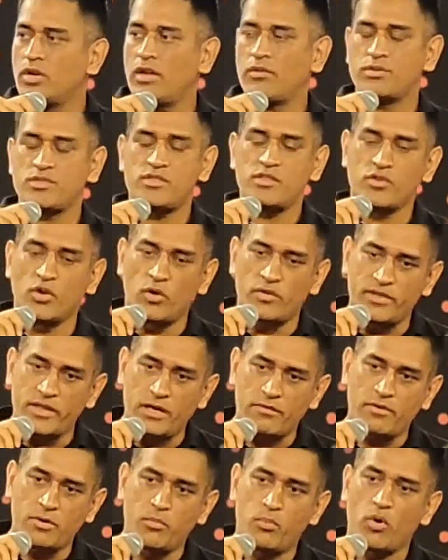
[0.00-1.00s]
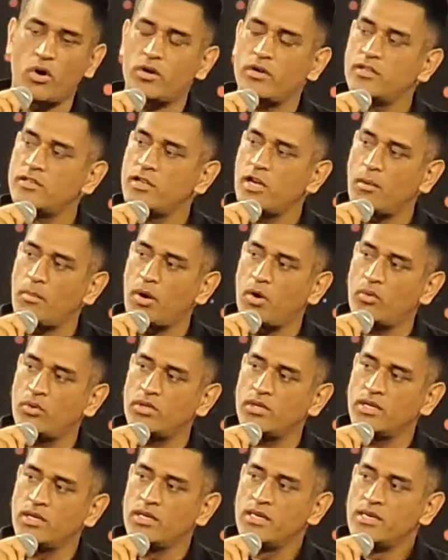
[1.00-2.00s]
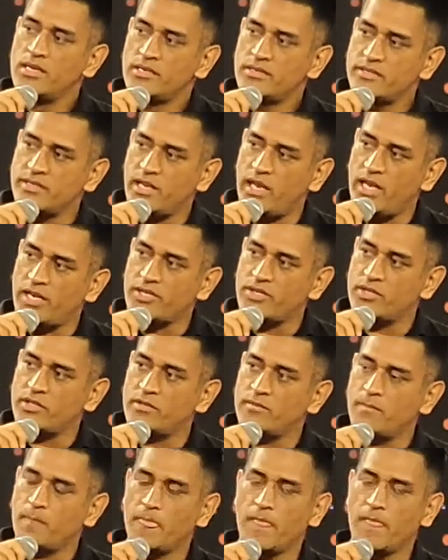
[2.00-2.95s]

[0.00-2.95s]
I was never bothered about selection.